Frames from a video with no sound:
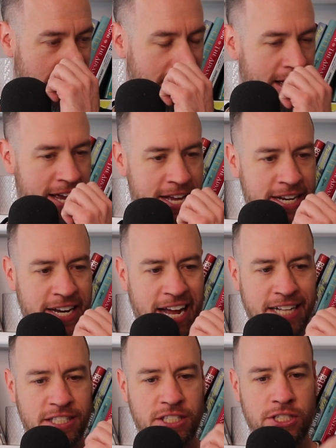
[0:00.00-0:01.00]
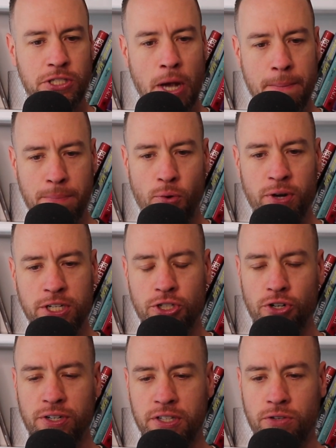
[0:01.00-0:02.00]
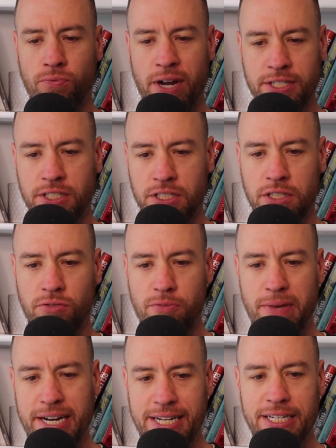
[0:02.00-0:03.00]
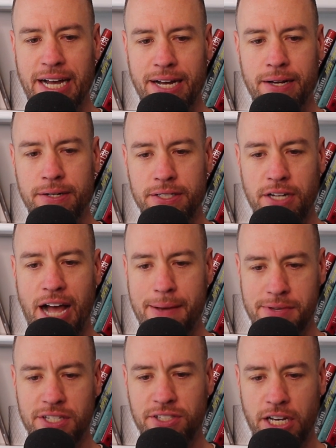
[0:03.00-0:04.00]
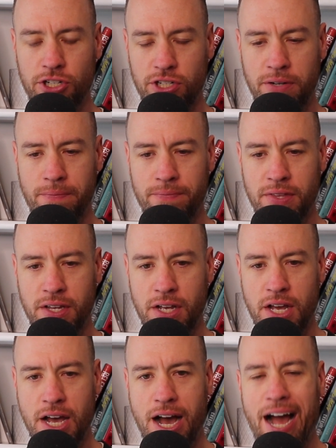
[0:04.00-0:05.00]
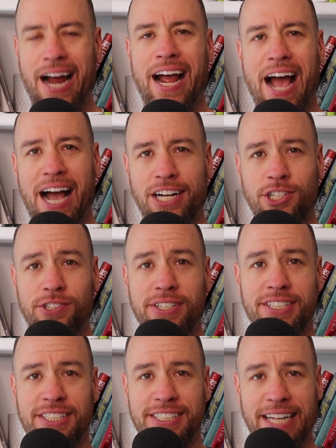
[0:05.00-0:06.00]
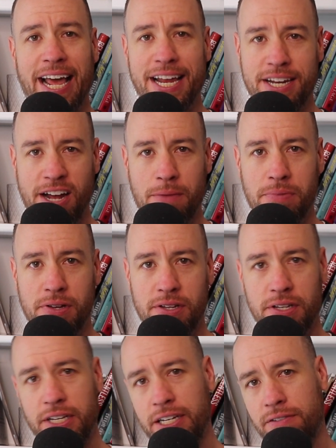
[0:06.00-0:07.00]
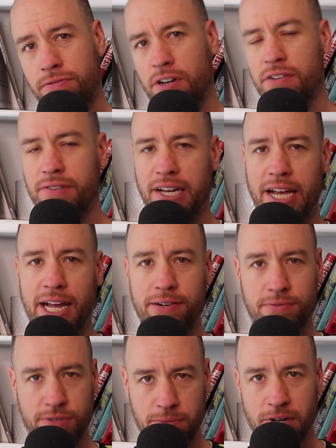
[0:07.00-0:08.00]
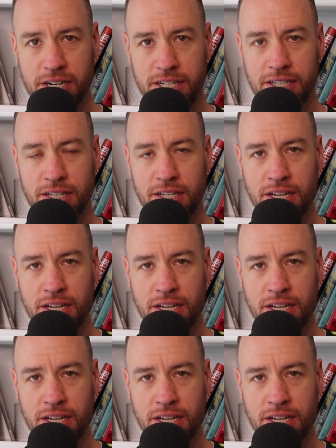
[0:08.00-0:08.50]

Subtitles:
And at some point during the remaining time in the session, I actually stand up in front of everybody